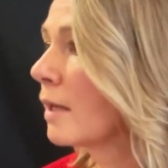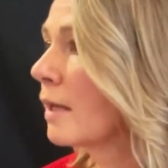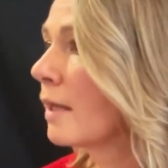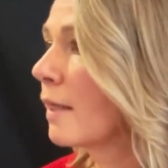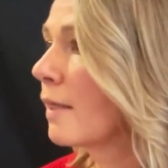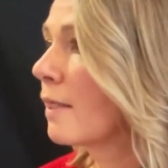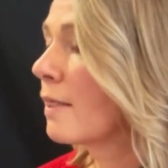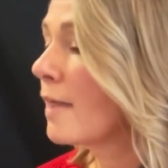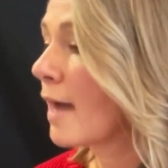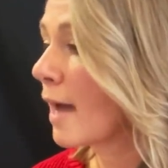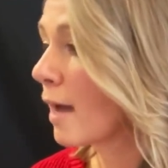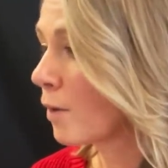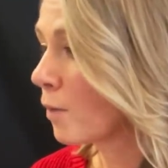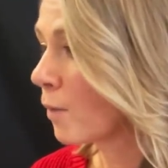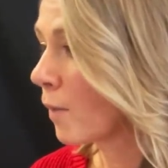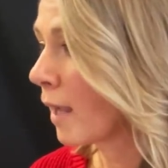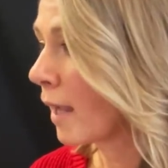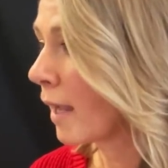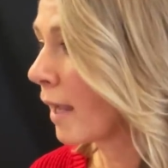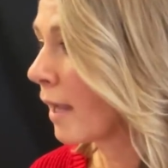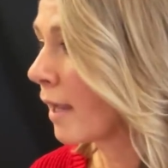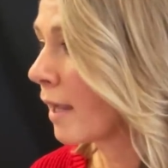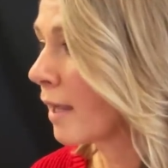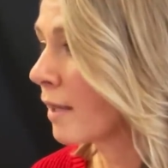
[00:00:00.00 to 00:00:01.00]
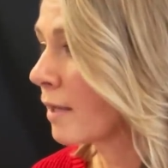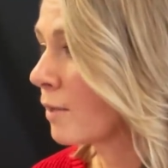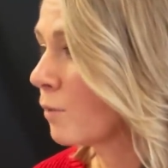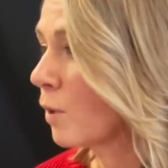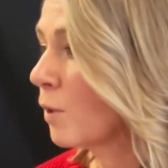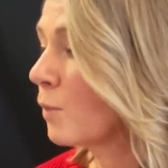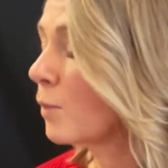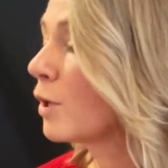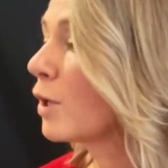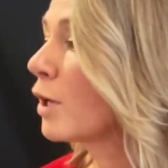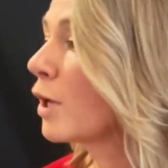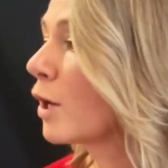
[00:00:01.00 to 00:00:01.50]
that way we would
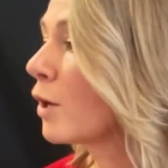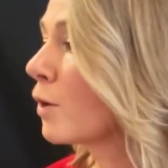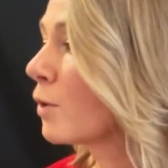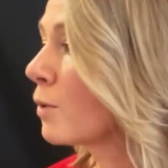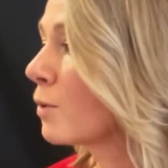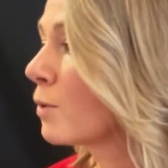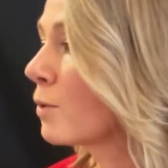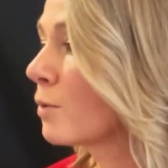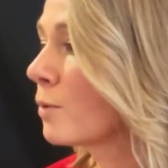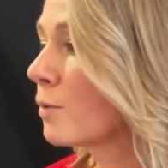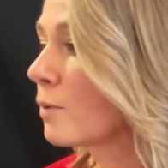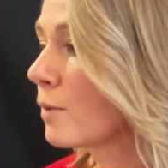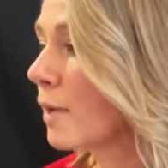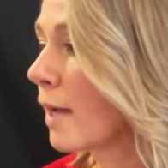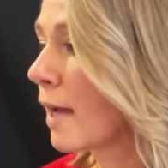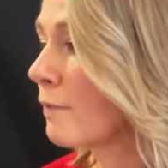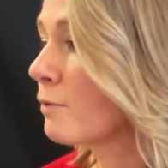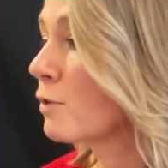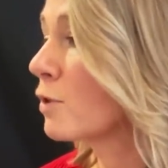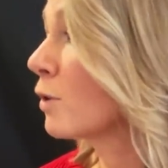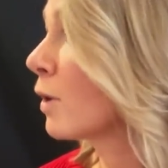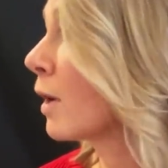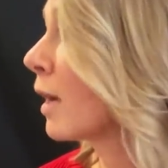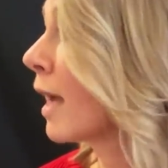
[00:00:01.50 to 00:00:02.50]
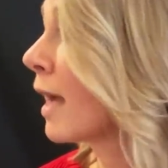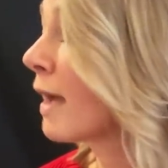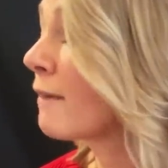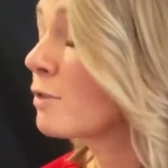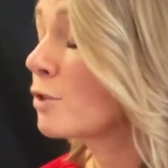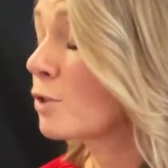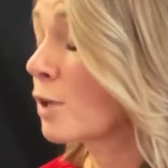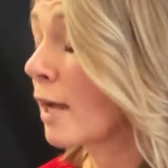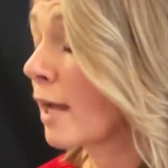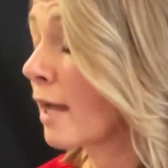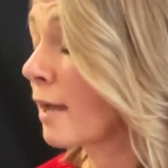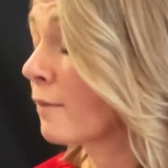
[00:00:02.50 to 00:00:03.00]
go after after i
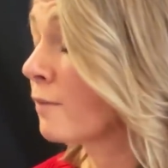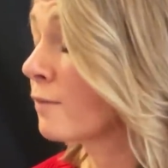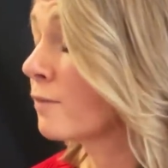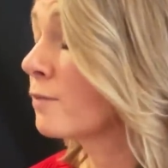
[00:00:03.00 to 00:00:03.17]
have